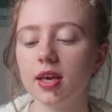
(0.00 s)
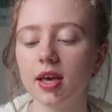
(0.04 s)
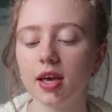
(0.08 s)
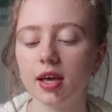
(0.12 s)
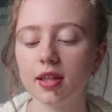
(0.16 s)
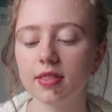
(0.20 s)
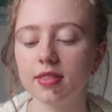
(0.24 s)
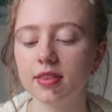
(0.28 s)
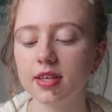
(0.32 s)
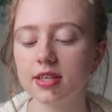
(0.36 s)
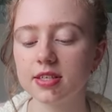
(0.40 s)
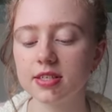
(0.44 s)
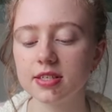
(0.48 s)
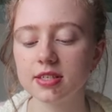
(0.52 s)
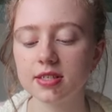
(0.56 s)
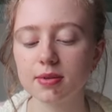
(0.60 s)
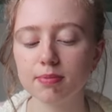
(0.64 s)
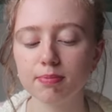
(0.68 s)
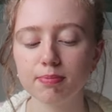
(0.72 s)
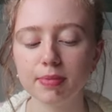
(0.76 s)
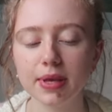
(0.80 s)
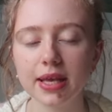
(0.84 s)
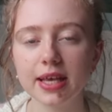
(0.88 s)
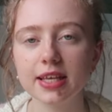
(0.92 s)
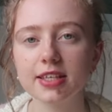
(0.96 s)
And this is
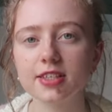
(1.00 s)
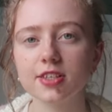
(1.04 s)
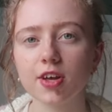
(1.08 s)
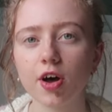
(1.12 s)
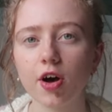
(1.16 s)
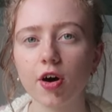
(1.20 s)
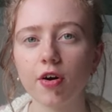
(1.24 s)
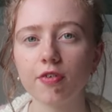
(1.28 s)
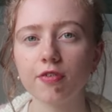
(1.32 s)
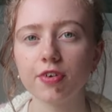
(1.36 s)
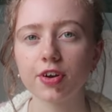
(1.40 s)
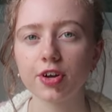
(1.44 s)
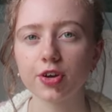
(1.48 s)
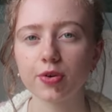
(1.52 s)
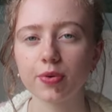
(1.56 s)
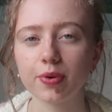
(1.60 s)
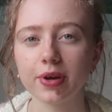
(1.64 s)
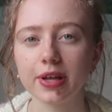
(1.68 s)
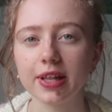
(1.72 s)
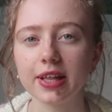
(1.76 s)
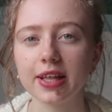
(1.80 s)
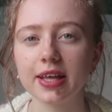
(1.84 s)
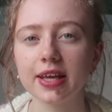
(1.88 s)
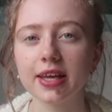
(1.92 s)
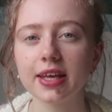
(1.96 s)
a mix of
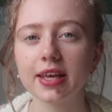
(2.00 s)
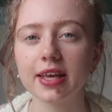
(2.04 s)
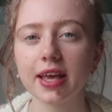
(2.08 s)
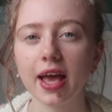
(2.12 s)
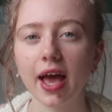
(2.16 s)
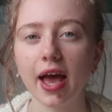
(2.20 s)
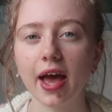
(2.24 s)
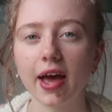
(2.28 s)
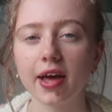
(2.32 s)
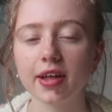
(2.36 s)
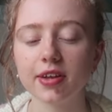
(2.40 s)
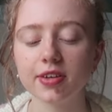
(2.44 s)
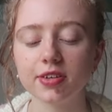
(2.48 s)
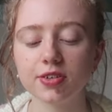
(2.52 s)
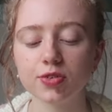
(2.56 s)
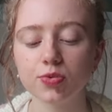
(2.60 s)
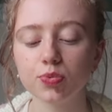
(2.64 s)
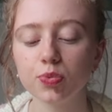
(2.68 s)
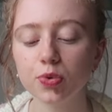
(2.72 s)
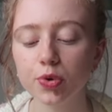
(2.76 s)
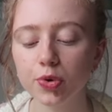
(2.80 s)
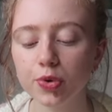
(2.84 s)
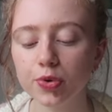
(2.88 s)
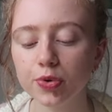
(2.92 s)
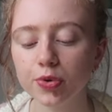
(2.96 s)
acrylic and
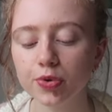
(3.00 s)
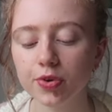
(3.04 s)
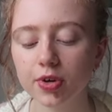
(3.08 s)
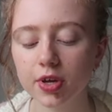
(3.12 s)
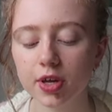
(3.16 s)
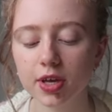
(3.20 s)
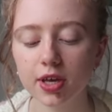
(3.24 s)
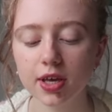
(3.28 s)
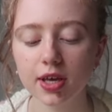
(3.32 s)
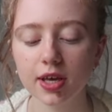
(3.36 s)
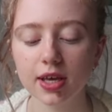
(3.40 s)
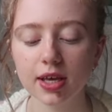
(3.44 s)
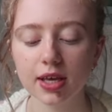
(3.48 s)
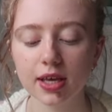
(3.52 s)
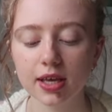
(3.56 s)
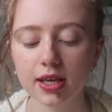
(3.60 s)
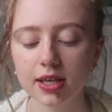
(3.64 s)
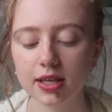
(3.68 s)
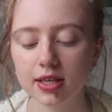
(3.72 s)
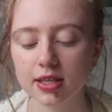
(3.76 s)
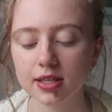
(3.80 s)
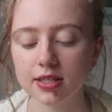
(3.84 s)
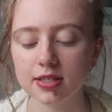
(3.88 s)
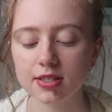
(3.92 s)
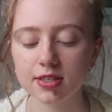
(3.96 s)
wool.
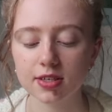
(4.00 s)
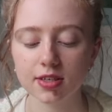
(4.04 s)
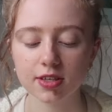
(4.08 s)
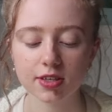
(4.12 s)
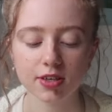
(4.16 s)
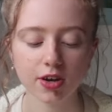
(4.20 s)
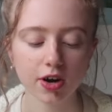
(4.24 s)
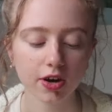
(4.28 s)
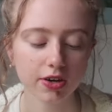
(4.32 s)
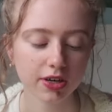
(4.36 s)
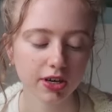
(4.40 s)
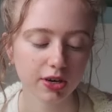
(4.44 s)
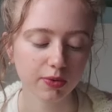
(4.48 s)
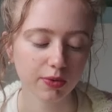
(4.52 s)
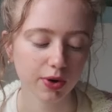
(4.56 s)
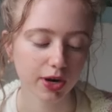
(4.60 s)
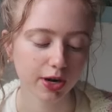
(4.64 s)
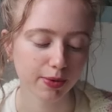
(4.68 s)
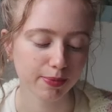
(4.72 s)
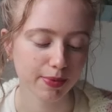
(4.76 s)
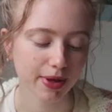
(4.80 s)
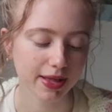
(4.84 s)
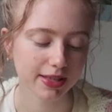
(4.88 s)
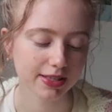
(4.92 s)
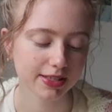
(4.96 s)
It's a yarn that
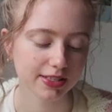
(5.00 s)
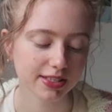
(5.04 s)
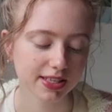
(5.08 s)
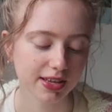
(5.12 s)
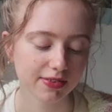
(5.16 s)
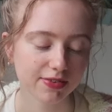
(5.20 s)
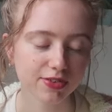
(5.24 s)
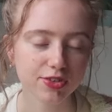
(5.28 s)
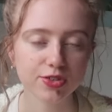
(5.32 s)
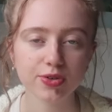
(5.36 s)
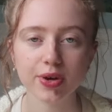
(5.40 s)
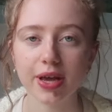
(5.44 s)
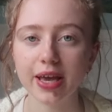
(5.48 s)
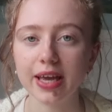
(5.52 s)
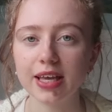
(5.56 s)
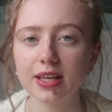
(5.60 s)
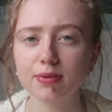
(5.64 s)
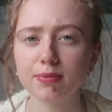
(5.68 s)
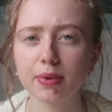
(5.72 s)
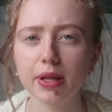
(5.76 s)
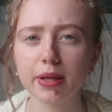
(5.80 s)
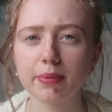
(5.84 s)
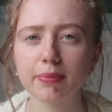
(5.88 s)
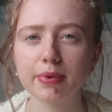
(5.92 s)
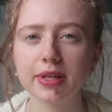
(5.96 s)
recommends 7 to 8
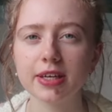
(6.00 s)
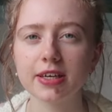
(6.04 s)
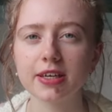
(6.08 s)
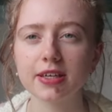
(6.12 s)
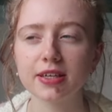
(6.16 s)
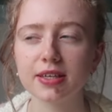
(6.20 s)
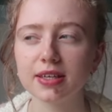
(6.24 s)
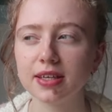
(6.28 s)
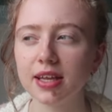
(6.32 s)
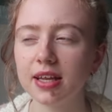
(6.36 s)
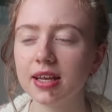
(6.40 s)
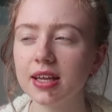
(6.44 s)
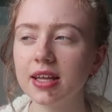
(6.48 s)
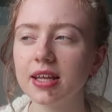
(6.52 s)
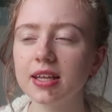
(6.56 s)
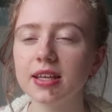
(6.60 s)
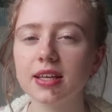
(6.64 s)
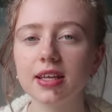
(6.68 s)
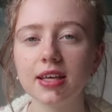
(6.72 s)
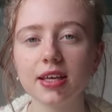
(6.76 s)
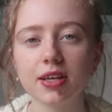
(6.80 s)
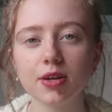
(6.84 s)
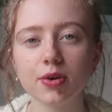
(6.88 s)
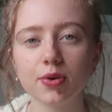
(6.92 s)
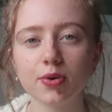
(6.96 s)
millimeter knitting
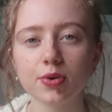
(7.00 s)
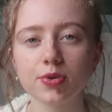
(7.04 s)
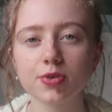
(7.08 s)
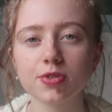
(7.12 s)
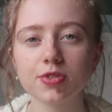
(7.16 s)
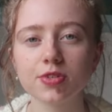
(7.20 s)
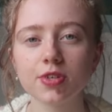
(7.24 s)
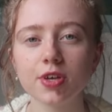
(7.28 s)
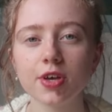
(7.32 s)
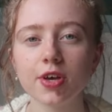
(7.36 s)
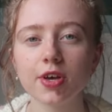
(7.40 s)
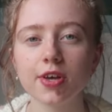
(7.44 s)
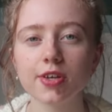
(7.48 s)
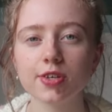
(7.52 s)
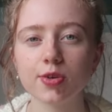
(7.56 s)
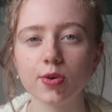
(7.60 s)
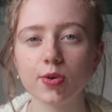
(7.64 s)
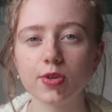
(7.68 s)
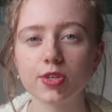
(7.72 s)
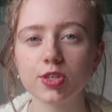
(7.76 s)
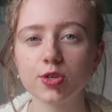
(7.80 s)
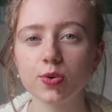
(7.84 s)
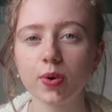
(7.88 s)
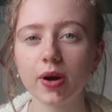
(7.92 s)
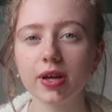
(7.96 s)
needles. So
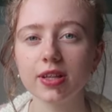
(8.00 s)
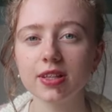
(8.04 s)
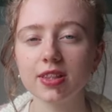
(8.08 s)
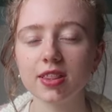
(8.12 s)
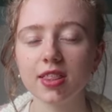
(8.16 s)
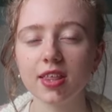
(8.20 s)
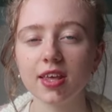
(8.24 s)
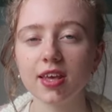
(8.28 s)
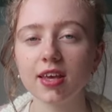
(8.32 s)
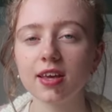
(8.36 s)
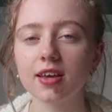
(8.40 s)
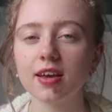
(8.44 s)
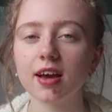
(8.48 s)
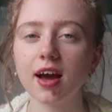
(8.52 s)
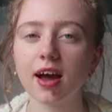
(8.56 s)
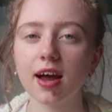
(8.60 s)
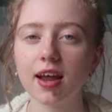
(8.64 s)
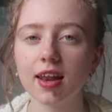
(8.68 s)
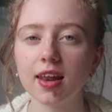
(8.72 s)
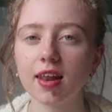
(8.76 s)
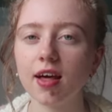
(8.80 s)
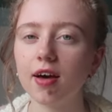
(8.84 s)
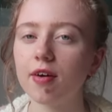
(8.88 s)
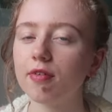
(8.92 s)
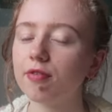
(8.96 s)
it's quite thick. I
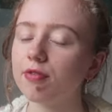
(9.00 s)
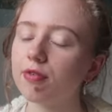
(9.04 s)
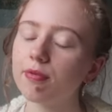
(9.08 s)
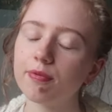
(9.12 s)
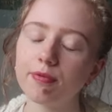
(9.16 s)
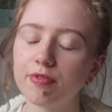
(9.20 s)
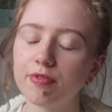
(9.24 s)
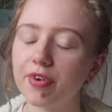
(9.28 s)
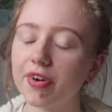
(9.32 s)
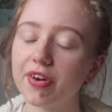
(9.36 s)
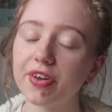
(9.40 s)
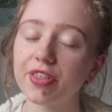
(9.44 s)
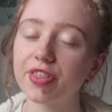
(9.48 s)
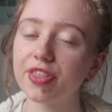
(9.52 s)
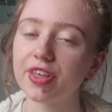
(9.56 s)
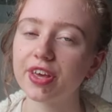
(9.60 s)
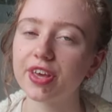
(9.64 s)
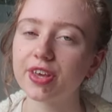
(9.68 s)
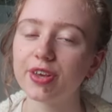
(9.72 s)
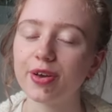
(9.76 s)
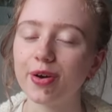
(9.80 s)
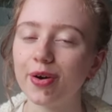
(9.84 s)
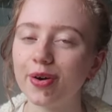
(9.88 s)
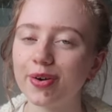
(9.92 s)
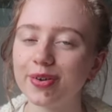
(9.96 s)
love very
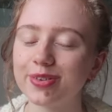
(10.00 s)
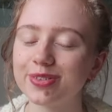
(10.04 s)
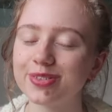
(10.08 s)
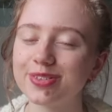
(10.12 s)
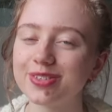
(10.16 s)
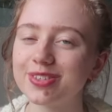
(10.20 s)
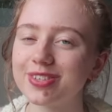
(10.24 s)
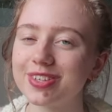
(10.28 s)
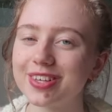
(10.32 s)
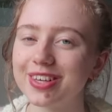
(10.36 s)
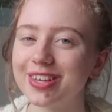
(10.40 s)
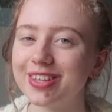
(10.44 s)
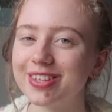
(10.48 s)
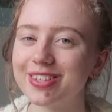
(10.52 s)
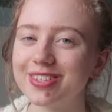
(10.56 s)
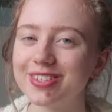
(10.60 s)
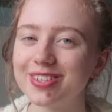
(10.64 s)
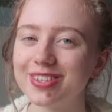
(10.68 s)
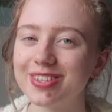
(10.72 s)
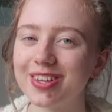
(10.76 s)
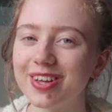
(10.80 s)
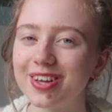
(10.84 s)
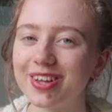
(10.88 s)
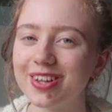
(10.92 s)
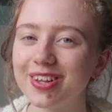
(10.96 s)
thick yarns. It's
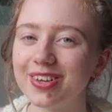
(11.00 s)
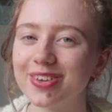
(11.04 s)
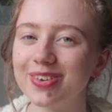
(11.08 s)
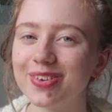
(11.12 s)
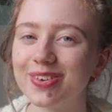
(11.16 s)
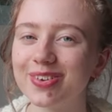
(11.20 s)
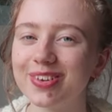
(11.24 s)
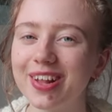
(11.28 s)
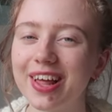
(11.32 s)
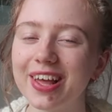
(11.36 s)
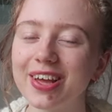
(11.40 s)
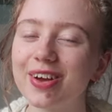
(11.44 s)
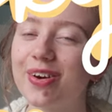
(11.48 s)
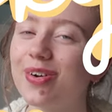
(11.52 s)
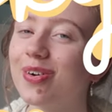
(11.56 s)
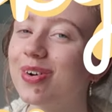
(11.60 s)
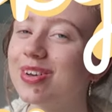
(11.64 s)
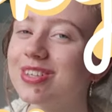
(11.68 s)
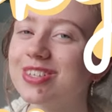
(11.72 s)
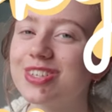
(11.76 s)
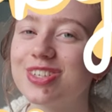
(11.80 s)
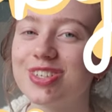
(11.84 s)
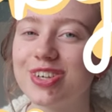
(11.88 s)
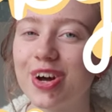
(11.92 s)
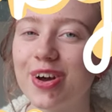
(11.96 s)
good. Like,
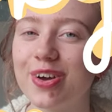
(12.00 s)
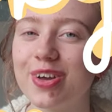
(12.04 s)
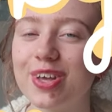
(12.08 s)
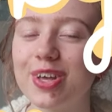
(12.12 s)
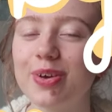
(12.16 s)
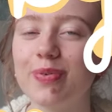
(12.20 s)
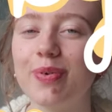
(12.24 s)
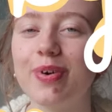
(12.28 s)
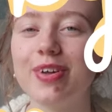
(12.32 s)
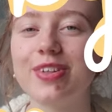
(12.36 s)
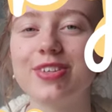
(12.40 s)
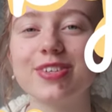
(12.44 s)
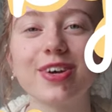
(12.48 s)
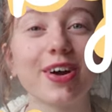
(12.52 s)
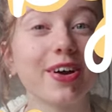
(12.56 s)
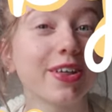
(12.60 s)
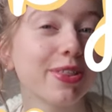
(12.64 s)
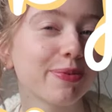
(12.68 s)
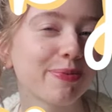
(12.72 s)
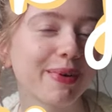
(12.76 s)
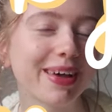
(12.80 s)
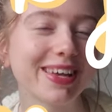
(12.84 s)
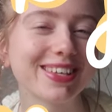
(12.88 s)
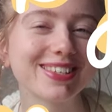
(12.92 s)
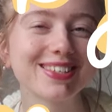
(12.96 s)
always the chunky ones are
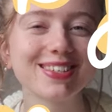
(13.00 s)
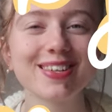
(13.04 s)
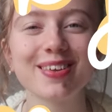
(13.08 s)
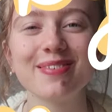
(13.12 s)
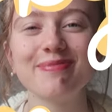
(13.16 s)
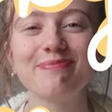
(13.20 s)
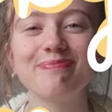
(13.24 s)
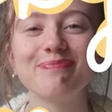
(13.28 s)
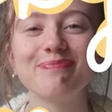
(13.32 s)
the best.